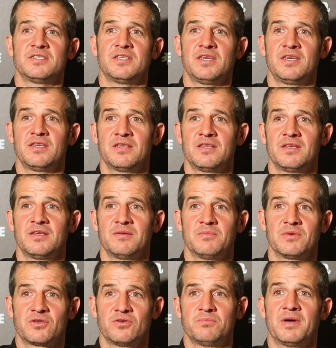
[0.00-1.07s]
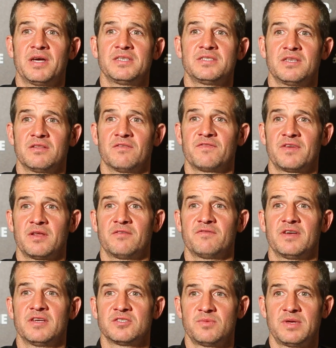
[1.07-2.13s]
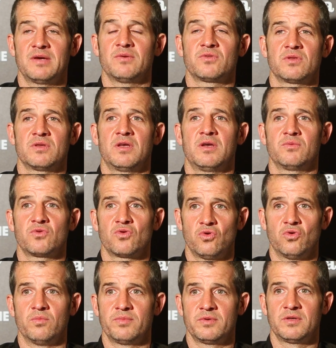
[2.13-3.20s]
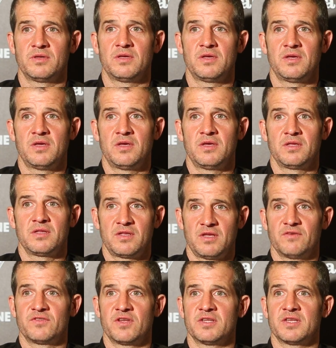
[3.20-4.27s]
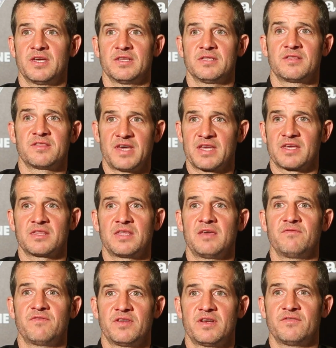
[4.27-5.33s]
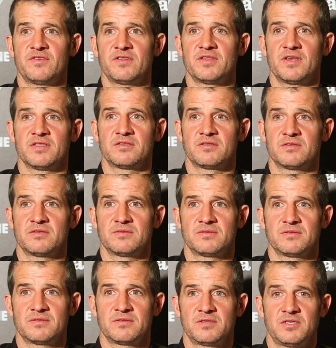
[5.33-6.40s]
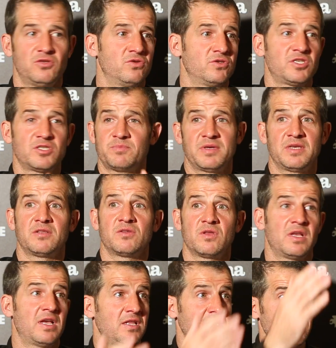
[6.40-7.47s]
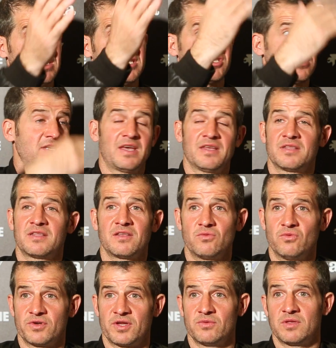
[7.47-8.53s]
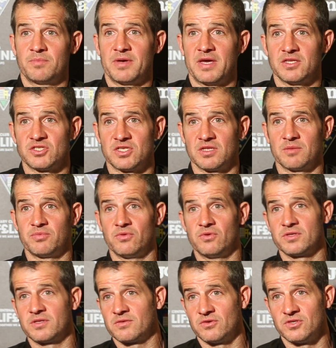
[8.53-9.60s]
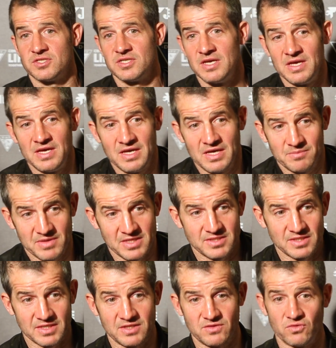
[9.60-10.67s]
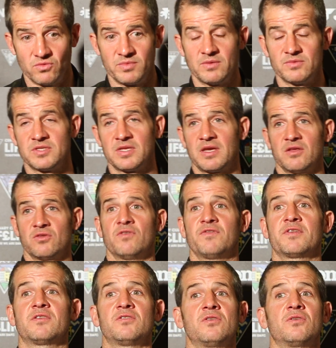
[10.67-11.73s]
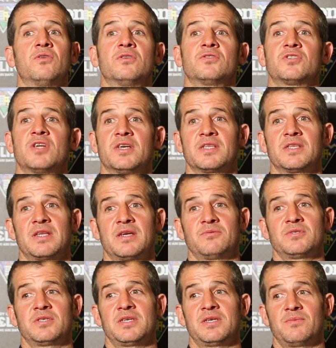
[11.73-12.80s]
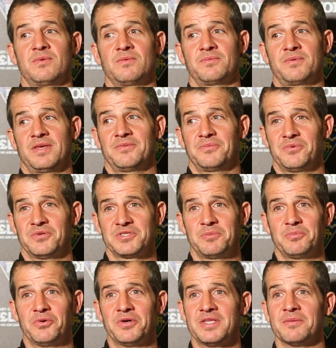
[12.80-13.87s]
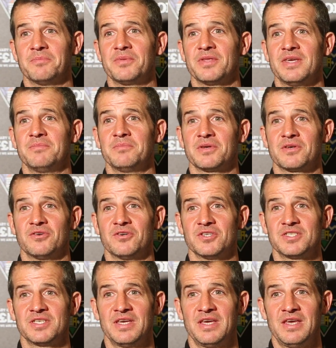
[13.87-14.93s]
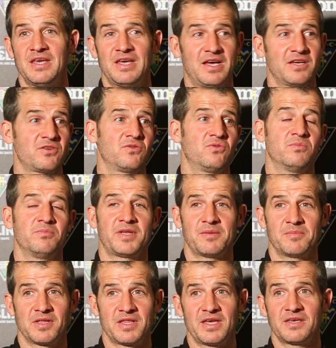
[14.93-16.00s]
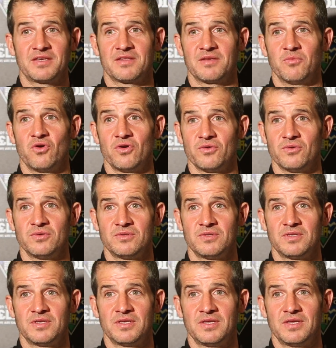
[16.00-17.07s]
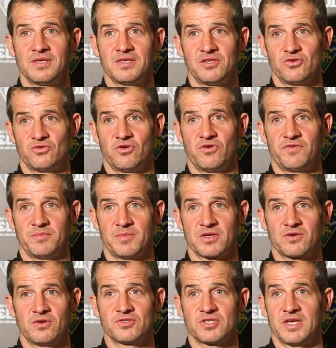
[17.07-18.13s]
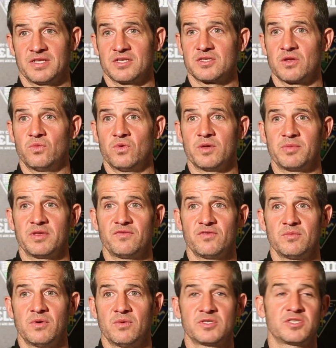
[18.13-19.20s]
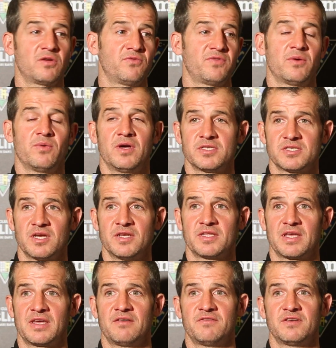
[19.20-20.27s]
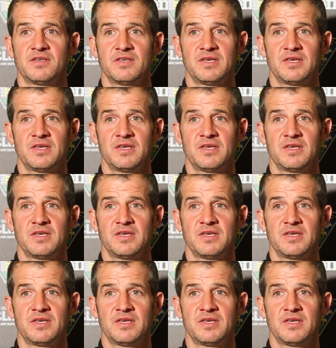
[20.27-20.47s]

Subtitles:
say my goodbyes to Dunfermline fans the way I would hope to have done it, and thank them for everything. Just be at least getting to go around the pitch and applaud, because basically he told me I wasn't getting offered a new contract, and I was like, well, what's the point in playing, because I could go and break my leg tomorrow. You're not offering me a contract, and I still want to play football. I still felt I had something to give.